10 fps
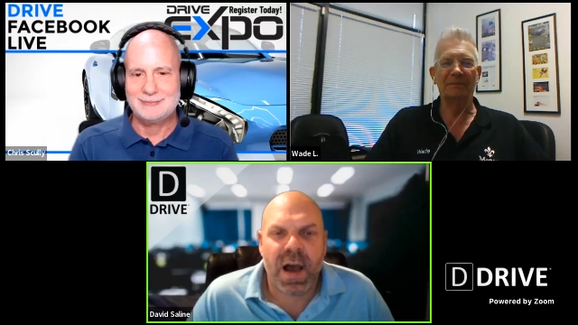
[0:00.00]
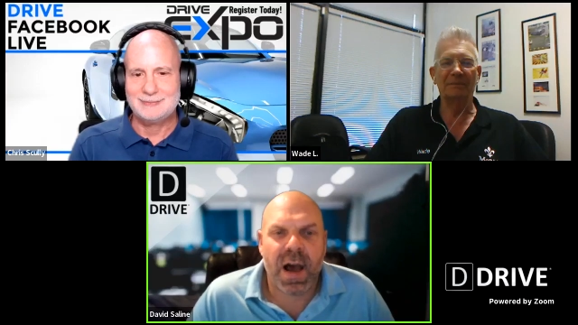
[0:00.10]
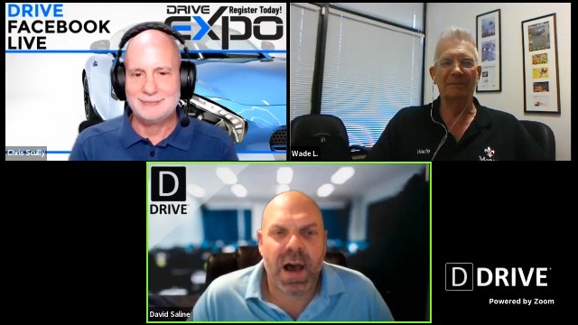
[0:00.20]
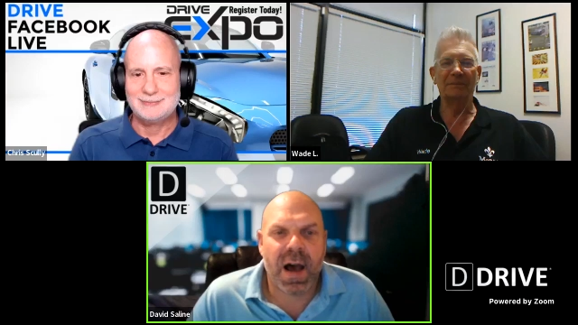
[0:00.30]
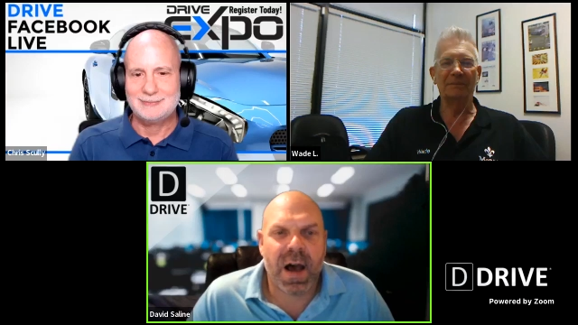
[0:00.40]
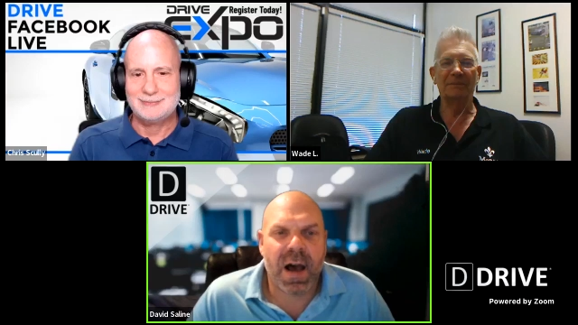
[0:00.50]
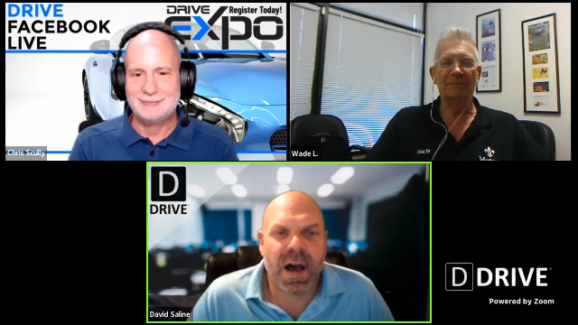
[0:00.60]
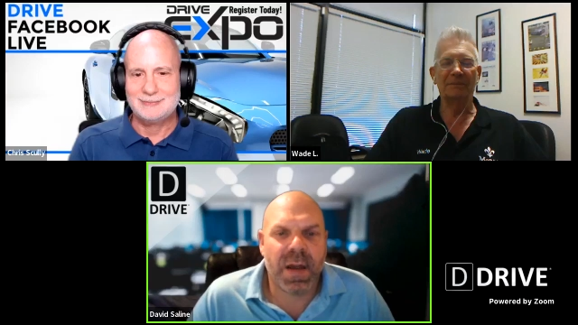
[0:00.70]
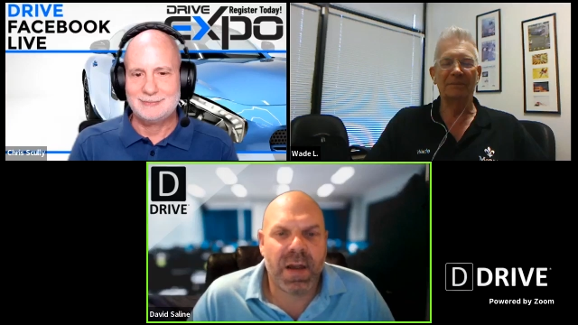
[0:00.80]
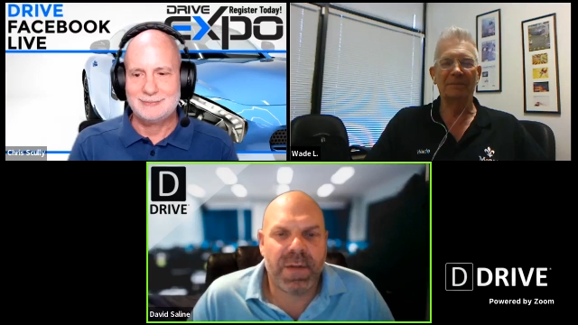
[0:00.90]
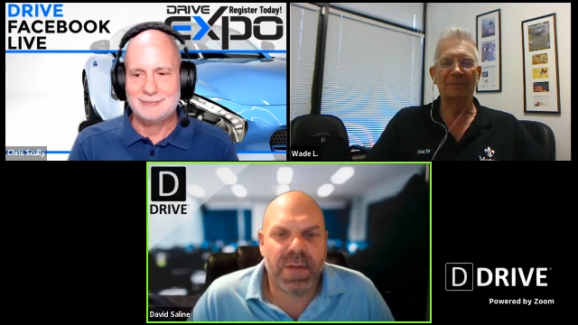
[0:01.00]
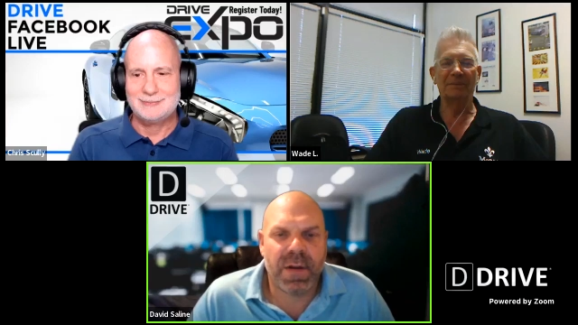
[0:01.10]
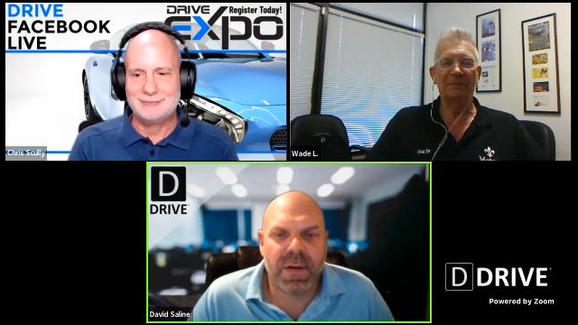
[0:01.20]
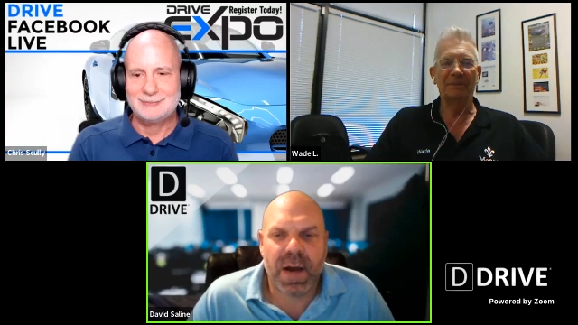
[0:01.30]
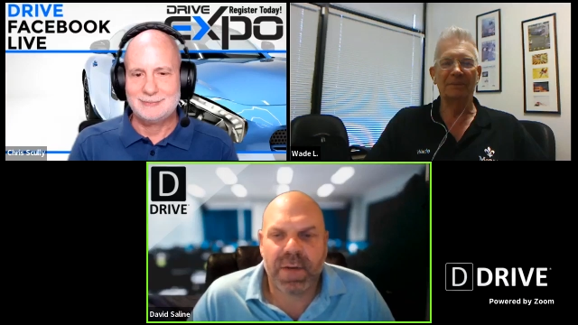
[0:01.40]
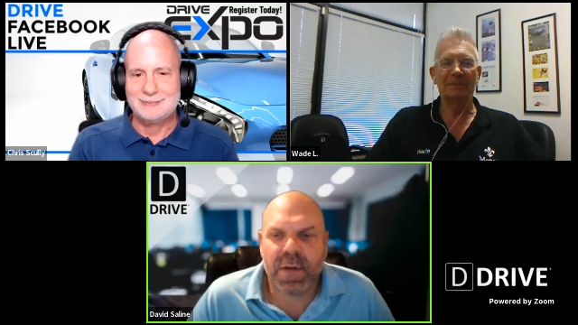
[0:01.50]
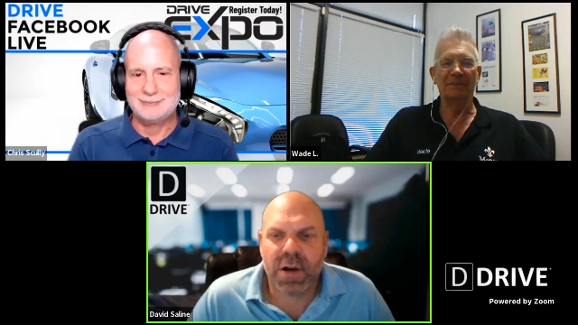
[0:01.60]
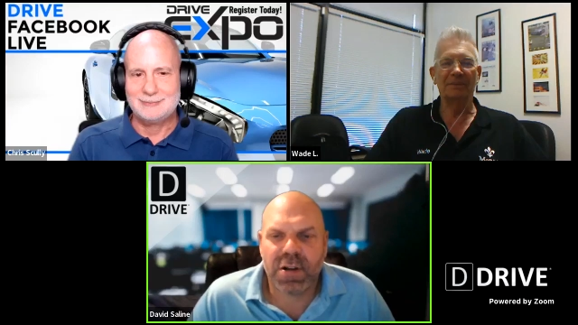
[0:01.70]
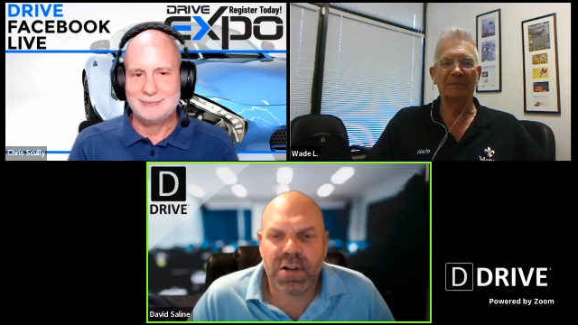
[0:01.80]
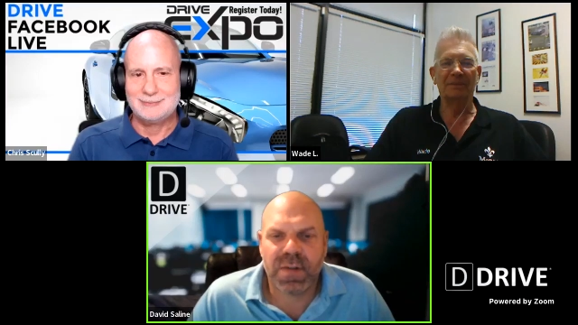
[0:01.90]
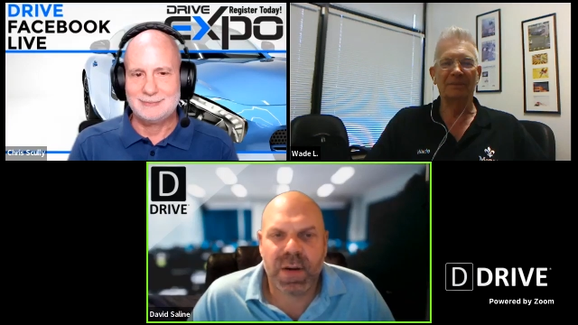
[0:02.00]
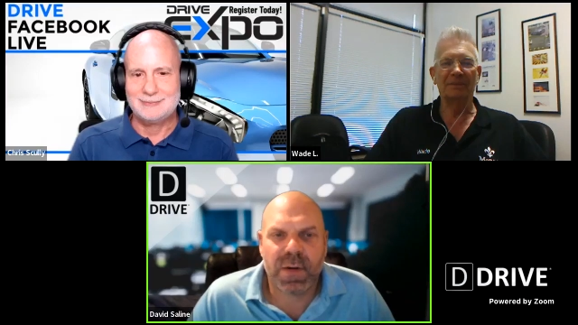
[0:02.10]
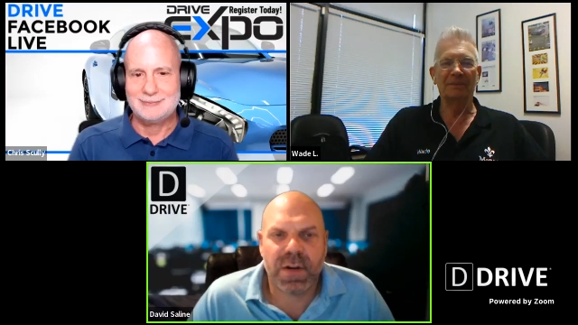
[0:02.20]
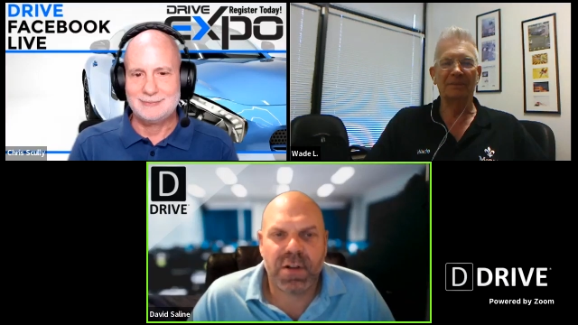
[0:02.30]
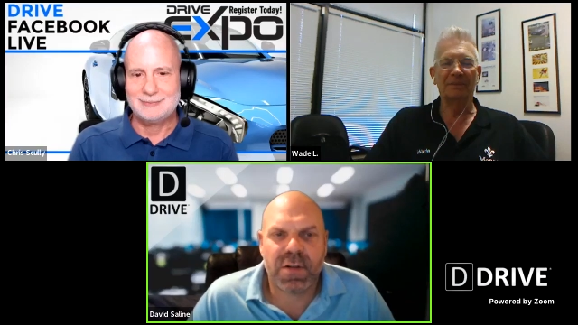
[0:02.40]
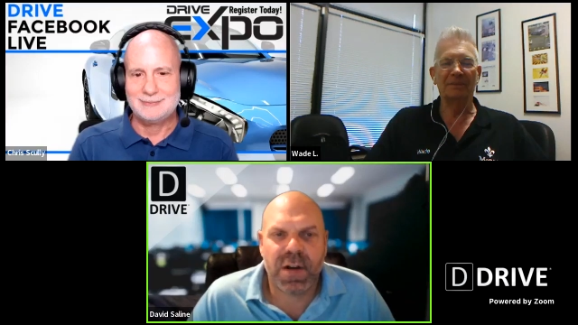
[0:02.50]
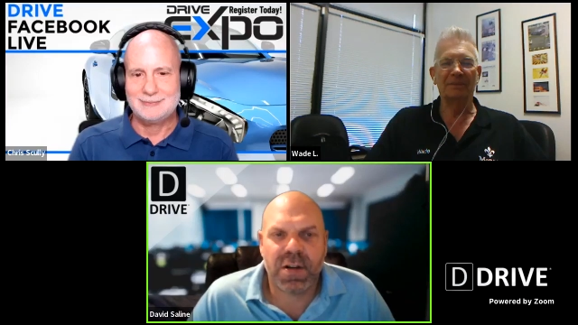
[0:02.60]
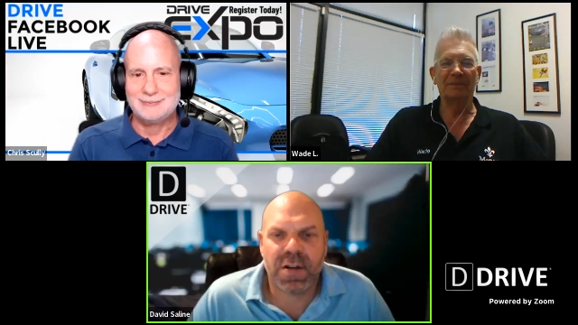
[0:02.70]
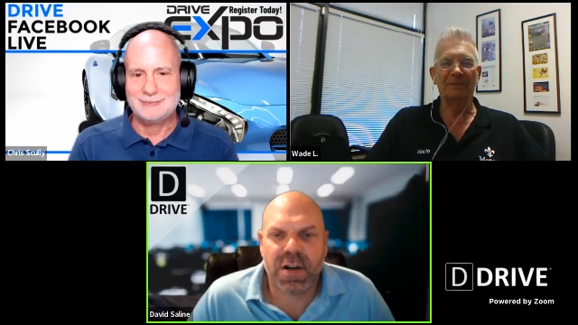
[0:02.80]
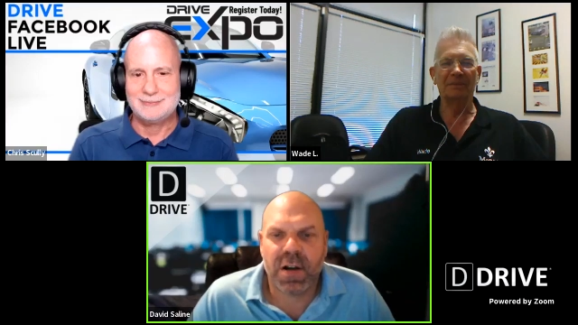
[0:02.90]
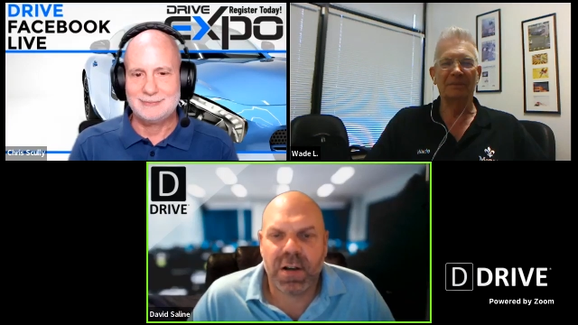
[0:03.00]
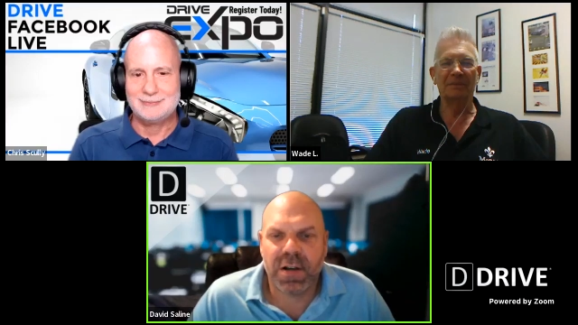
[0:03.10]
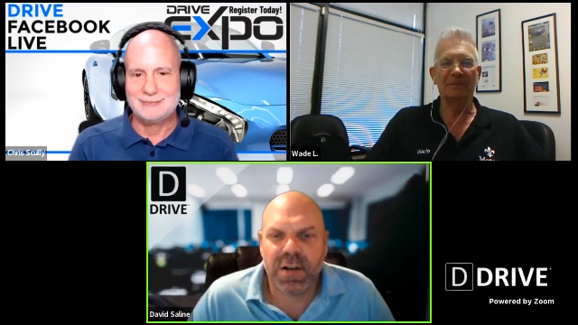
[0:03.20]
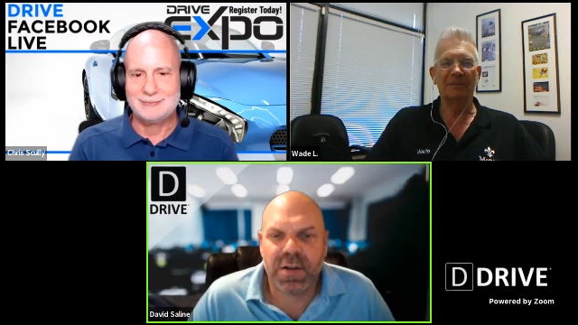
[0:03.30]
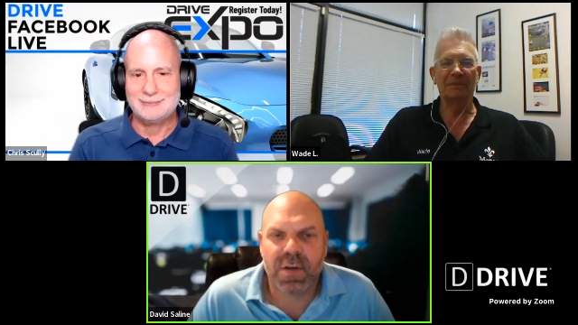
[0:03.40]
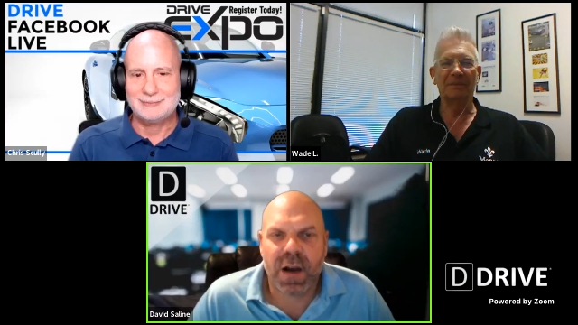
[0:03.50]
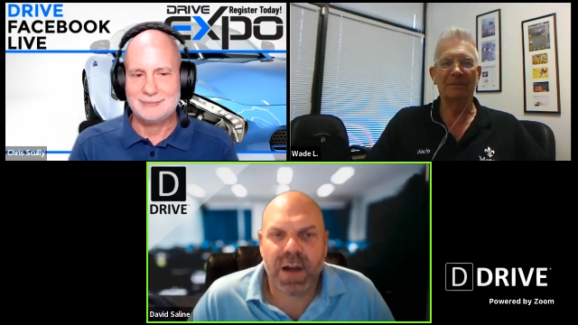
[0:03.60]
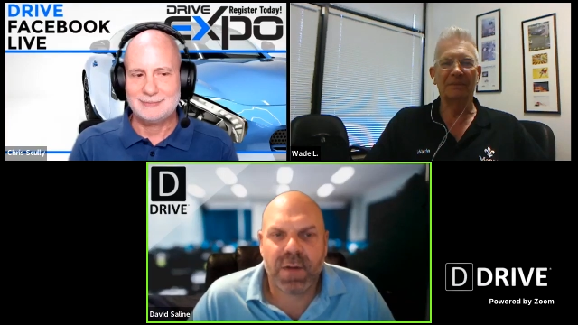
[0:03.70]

Speaker 1: Um, if you have questions about registration, call in to Drive.